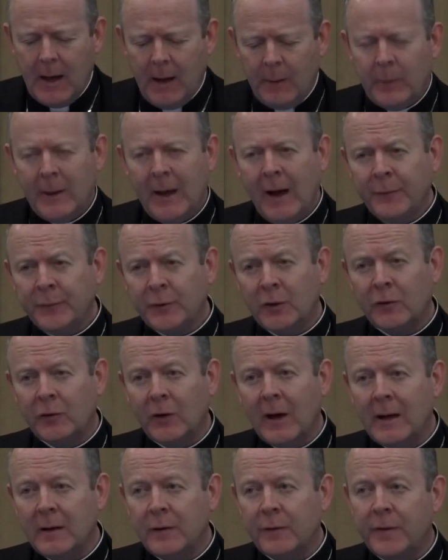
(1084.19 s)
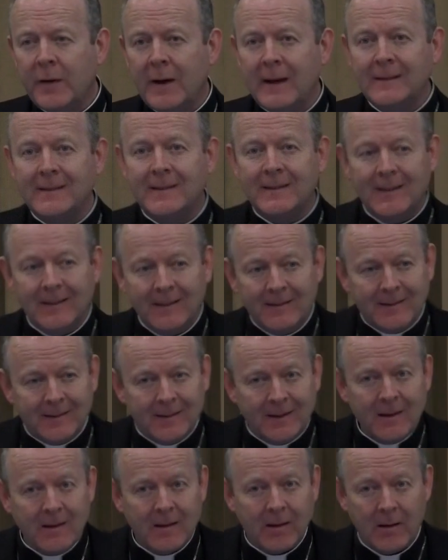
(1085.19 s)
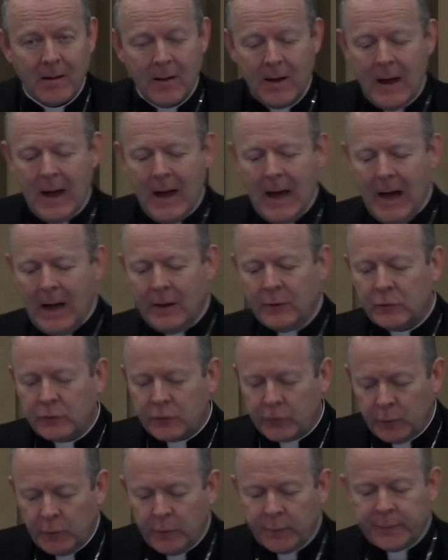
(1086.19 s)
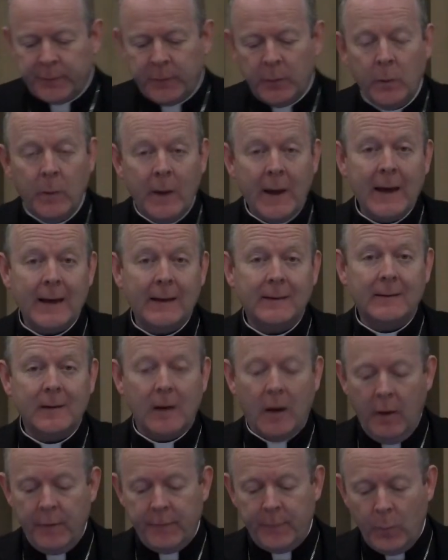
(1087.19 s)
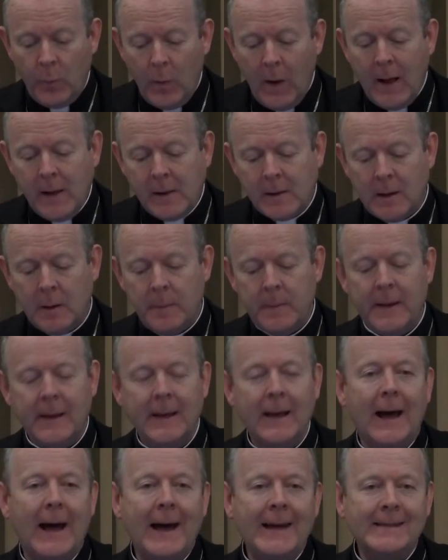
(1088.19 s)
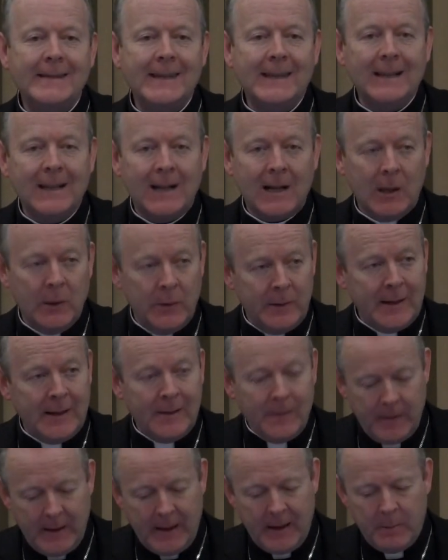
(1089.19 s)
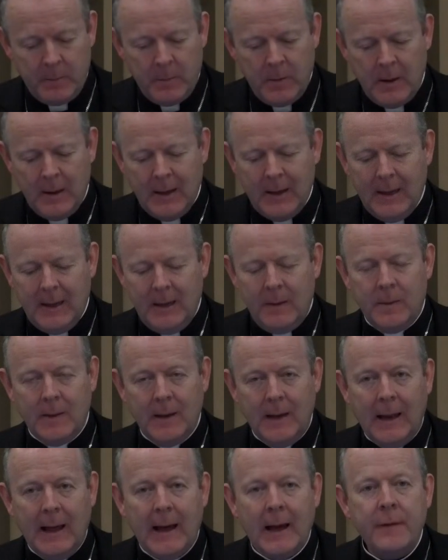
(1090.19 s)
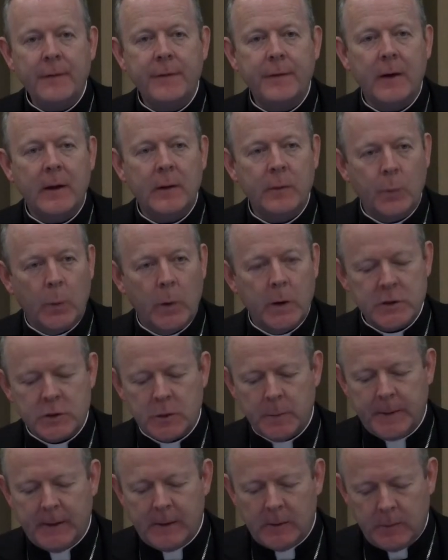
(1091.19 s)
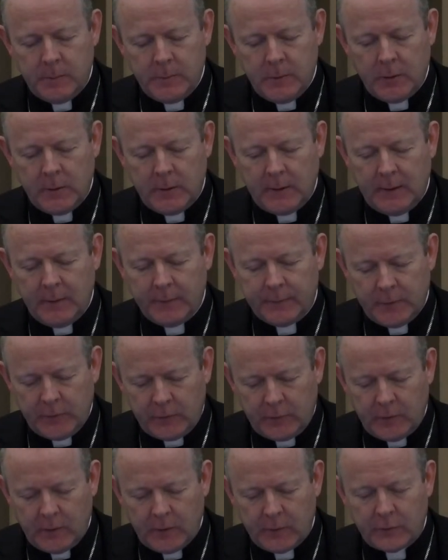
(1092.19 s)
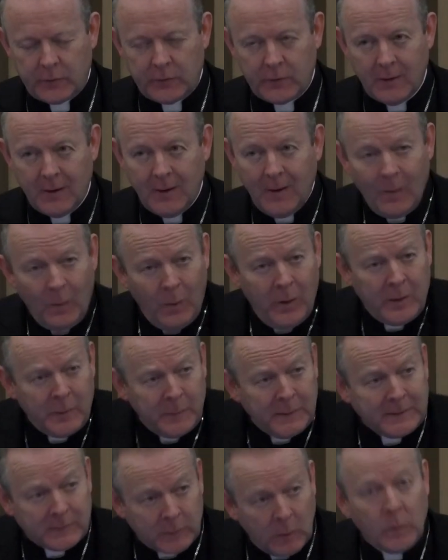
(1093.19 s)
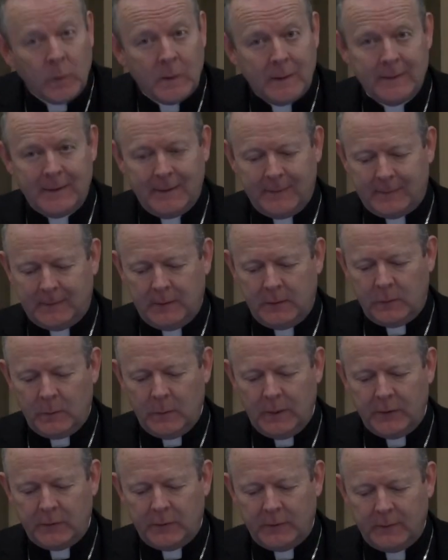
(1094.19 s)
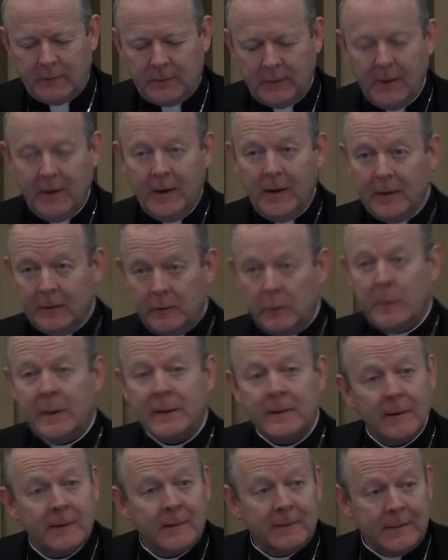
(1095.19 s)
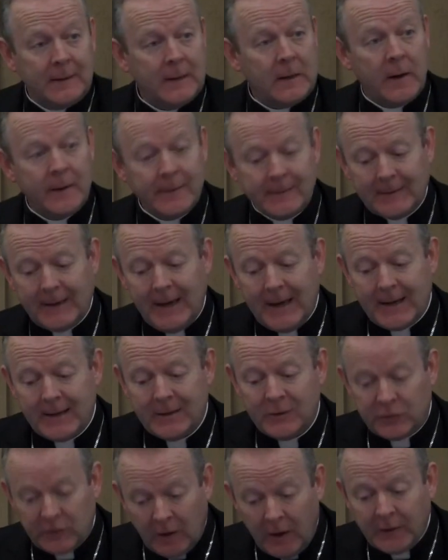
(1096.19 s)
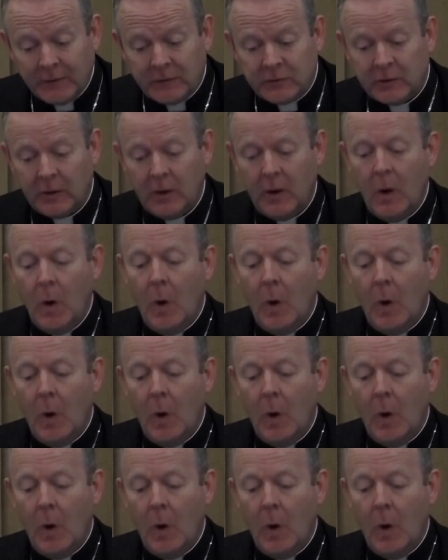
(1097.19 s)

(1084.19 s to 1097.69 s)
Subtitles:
And we have to try to find sincere and truthful ways of welcoming and including them in the life and worshipping community of the church. What do we do in these situations? Do we just sit outside and judge?